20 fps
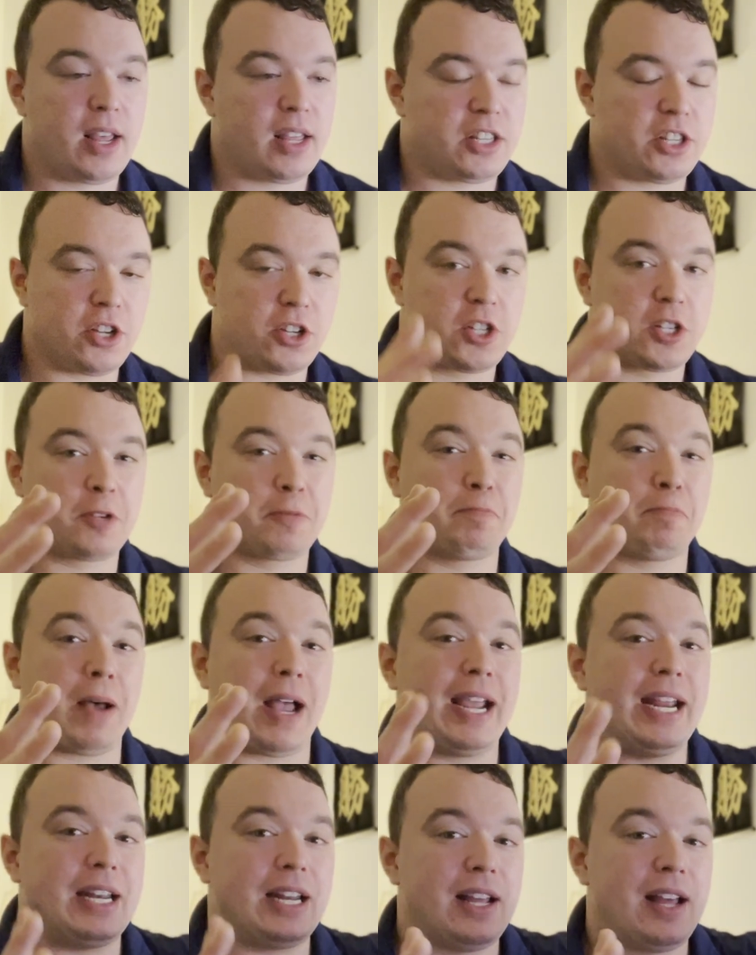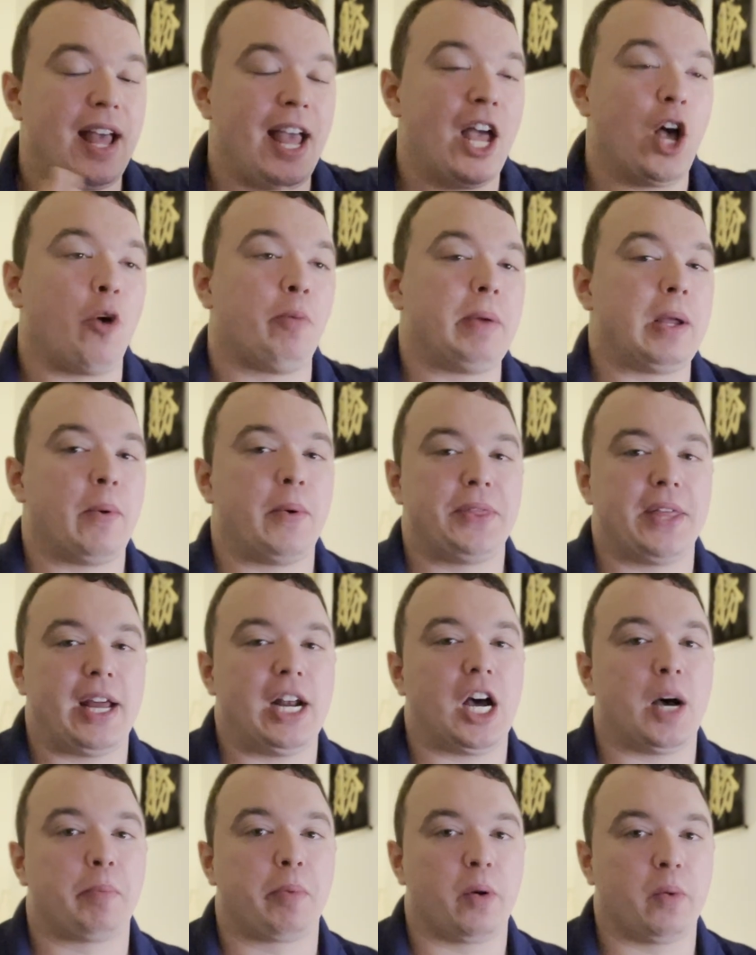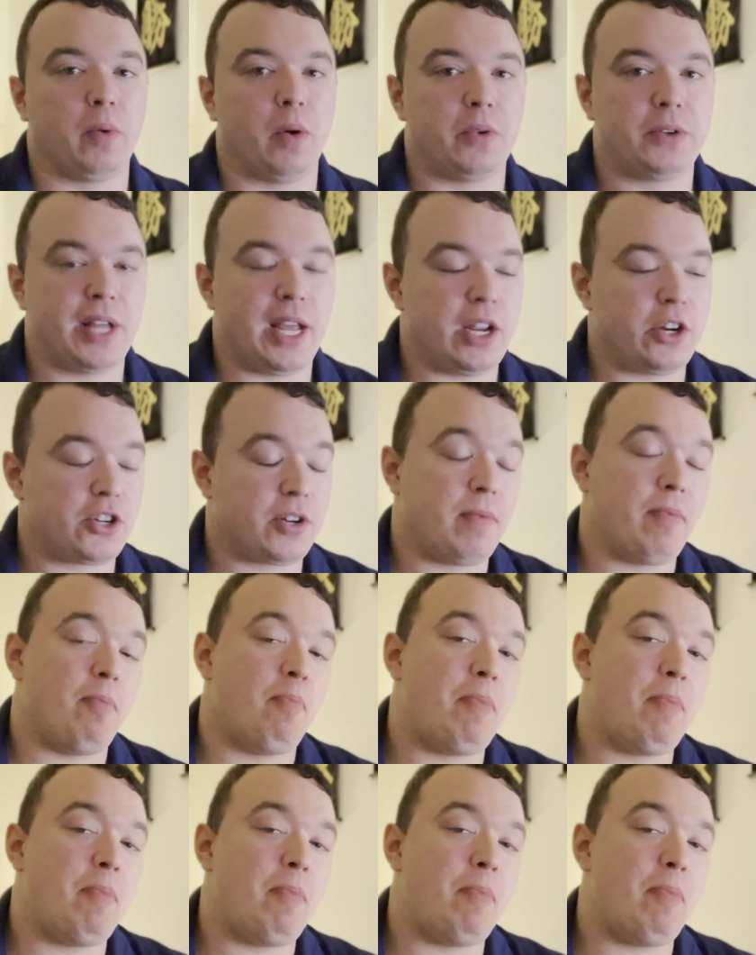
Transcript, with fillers: despite helping with that upward rotation.